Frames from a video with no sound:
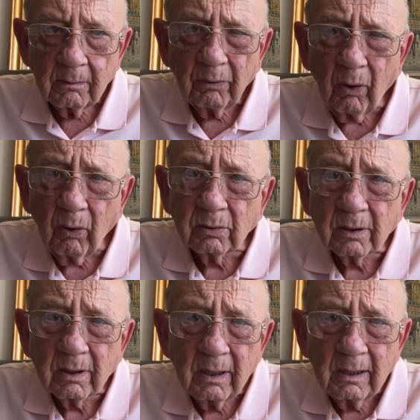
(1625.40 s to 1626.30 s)
Folks,
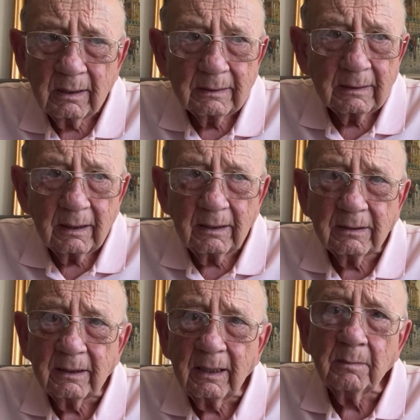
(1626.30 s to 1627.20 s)
it
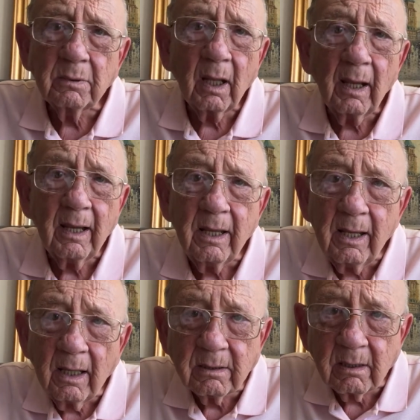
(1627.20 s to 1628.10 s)
seems like
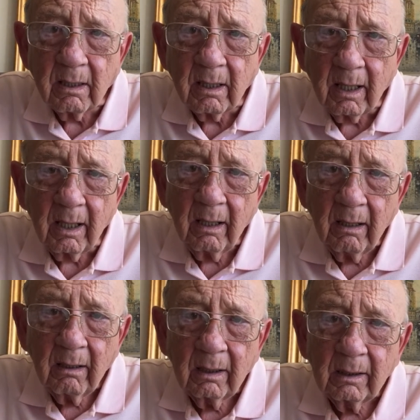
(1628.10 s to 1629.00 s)
yesterday
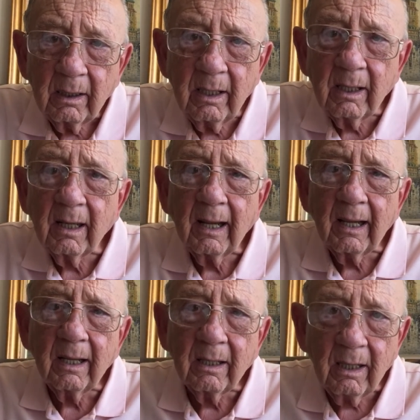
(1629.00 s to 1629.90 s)
that I
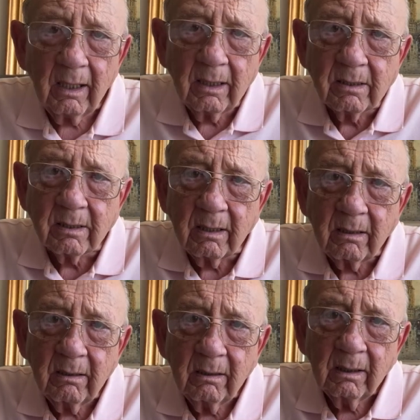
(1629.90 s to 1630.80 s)
enlisted
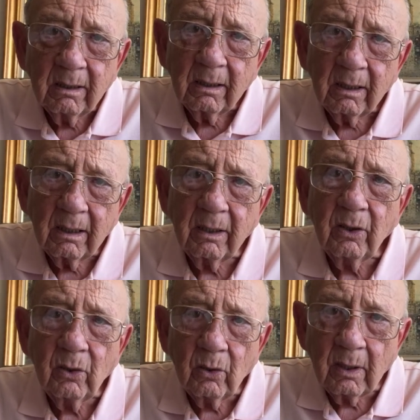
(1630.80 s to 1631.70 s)
in the
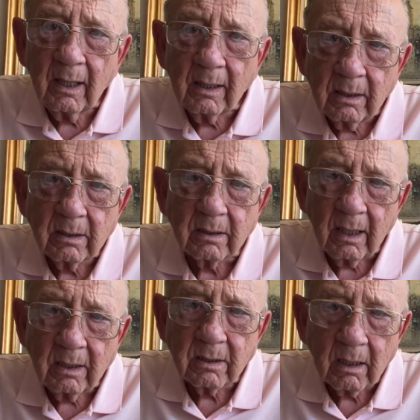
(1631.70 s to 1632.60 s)
United
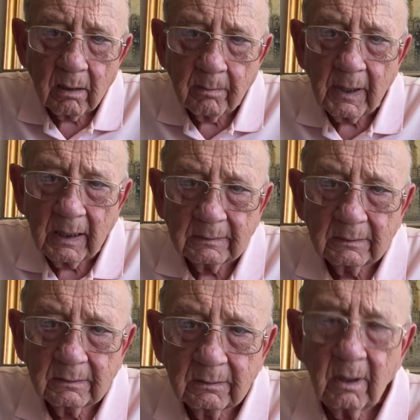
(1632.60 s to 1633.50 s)
States Army.
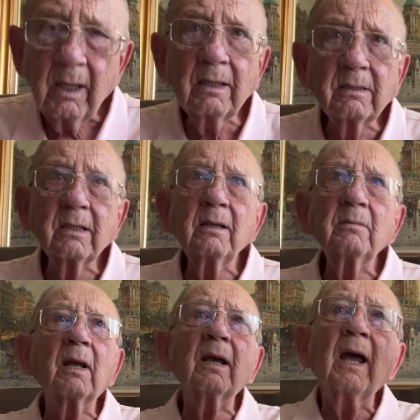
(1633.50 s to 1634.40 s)
It
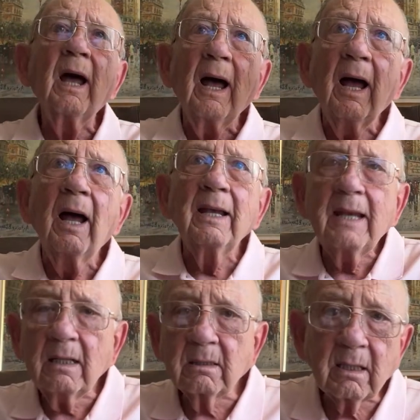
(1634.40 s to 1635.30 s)
seems like
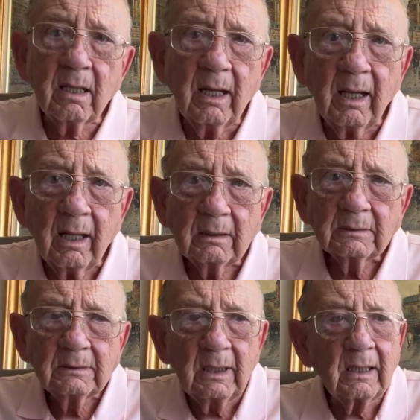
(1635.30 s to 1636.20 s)
yesterday
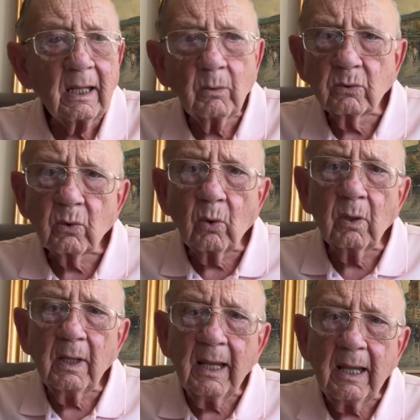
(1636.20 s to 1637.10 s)
that I was
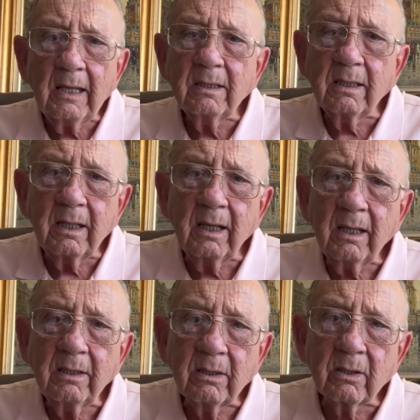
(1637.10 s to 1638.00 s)
only
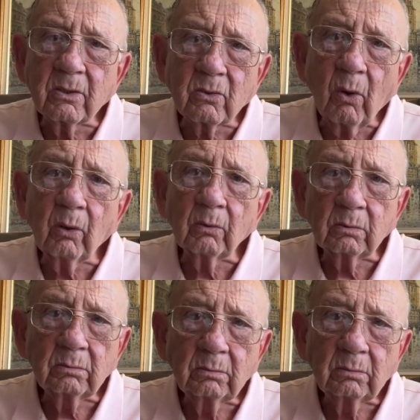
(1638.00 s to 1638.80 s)
18 years old.